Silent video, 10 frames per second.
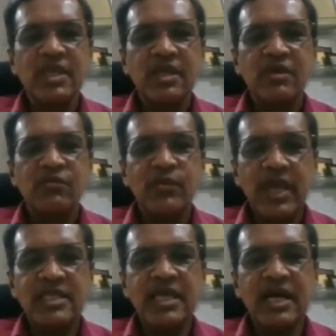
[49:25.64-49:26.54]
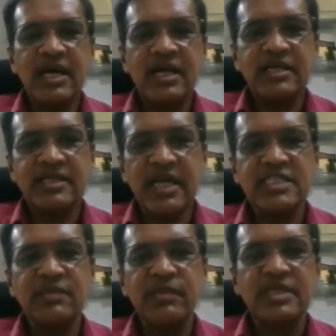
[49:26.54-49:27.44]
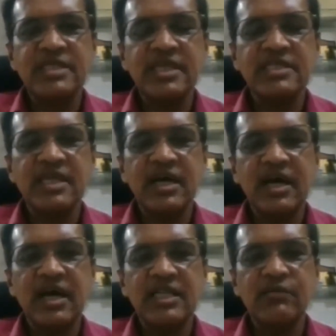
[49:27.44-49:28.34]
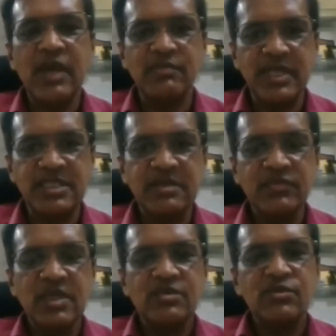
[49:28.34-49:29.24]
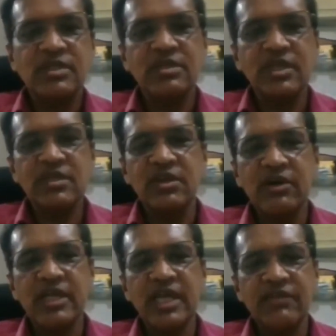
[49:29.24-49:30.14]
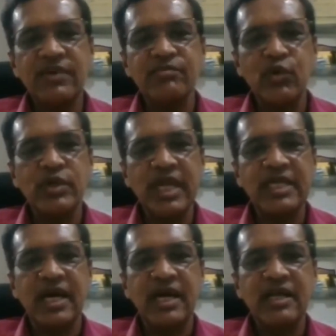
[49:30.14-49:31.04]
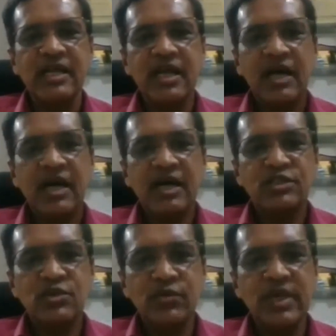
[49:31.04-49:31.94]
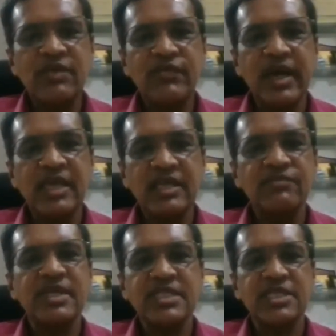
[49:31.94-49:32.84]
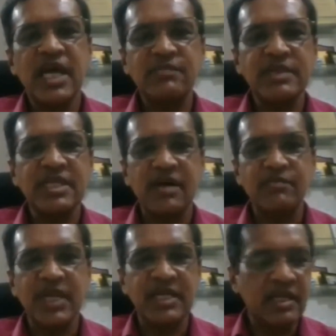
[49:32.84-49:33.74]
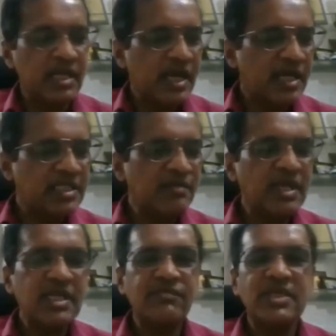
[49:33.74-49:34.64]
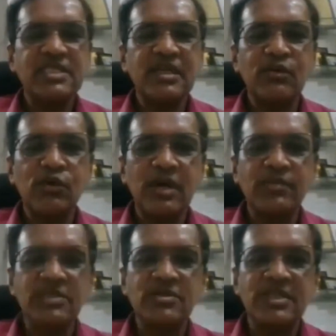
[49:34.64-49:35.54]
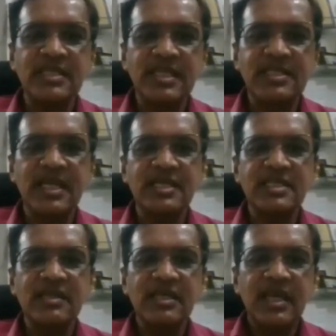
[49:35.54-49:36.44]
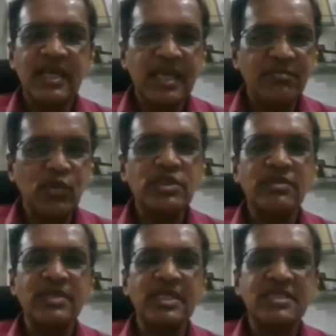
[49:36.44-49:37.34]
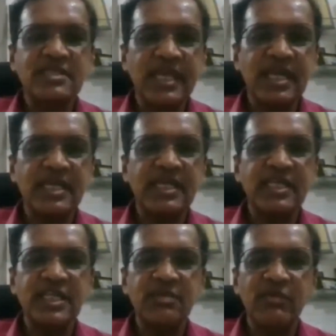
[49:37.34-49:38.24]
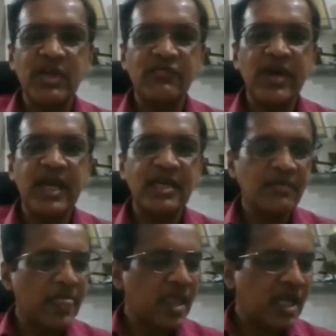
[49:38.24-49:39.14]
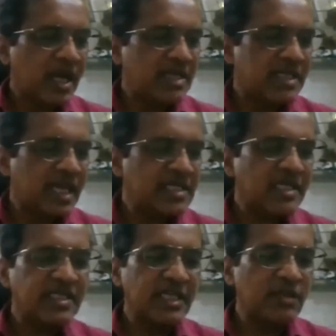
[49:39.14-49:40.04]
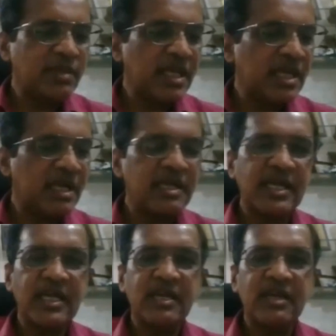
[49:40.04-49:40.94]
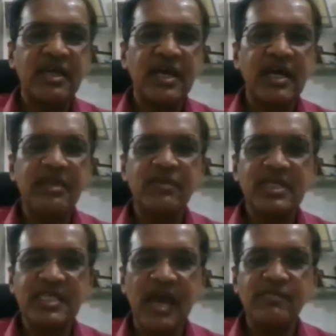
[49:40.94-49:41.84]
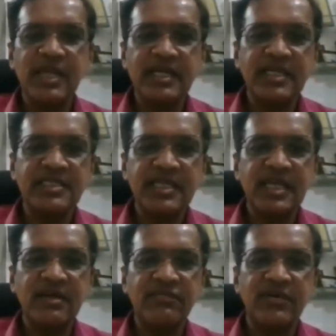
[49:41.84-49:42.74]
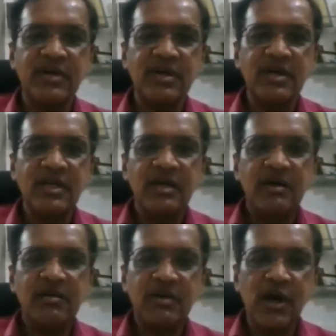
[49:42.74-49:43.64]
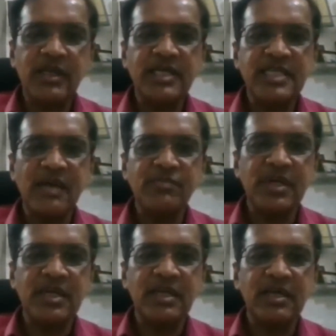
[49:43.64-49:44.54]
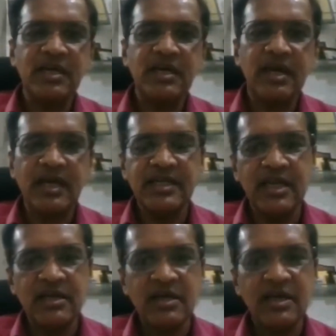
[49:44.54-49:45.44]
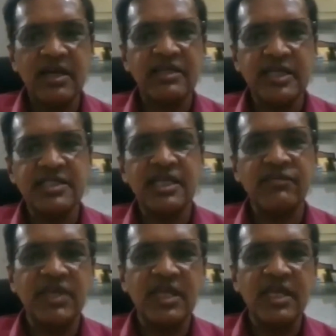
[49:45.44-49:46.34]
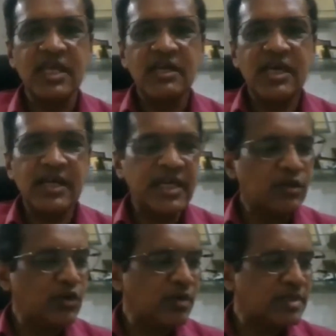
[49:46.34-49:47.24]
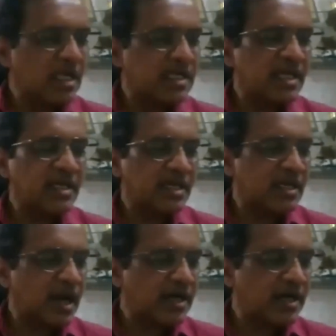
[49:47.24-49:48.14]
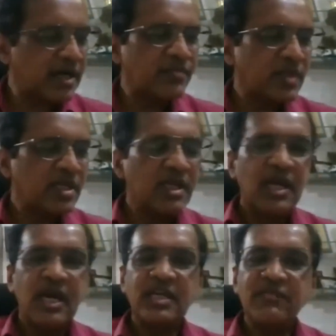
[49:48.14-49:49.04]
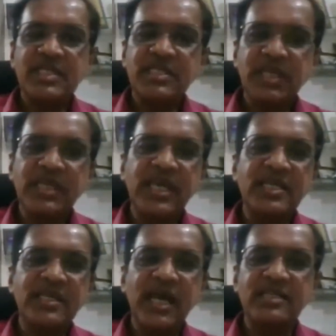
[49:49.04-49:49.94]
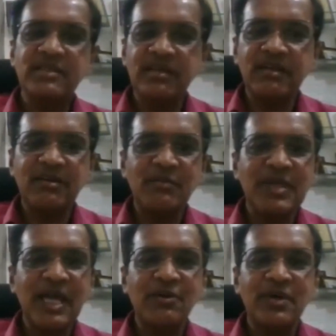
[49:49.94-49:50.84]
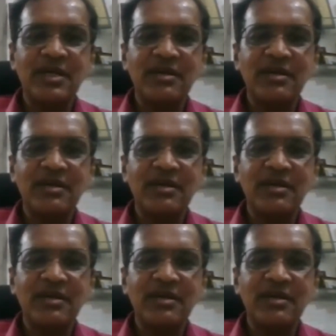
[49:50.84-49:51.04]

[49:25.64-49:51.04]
weigh the transit mixes on the weigh bridge, so that you have got enough and more data to verify if there's a short measure complaint. And similarly, if there's a low compressive strength results, again, most of these cycle data need to be verified, and scale checks need to be done, and with the sampling and testing of concrete sample and testing of the concrete cubes are done in order. And if it's shrinkage cracks, we have